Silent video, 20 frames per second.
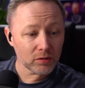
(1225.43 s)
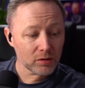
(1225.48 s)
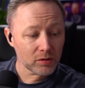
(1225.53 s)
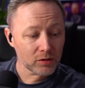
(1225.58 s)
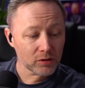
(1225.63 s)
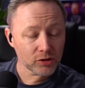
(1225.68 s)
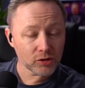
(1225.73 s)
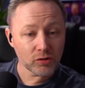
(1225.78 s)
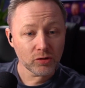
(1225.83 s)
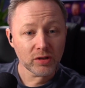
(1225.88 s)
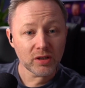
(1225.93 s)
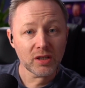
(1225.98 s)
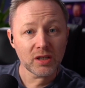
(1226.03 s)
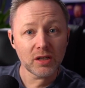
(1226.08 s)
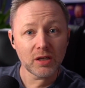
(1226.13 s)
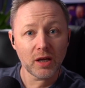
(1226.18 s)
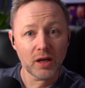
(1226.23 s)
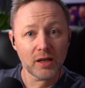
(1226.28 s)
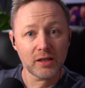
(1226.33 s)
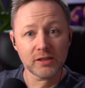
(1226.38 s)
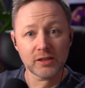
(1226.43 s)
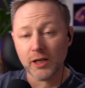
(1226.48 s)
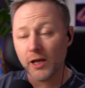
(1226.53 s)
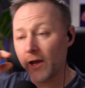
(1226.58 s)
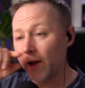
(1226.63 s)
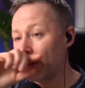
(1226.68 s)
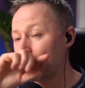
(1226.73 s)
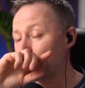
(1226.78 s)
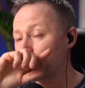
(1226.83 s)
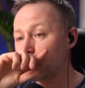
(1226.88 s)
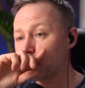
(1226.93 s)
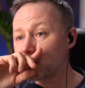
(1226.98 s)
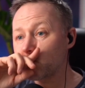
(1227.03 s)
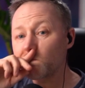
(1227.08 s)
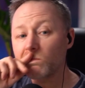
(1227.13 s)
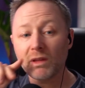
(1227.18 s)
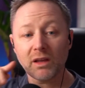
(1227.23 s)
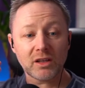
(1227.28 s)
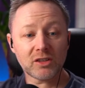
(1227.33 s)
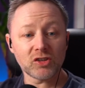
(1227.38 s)
So he is.
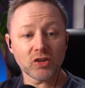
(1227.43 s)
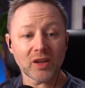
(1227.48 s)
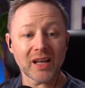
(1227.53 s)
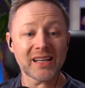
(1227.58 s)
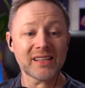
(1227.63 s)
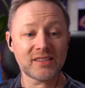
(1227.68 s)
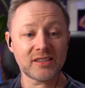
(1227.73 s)
So that's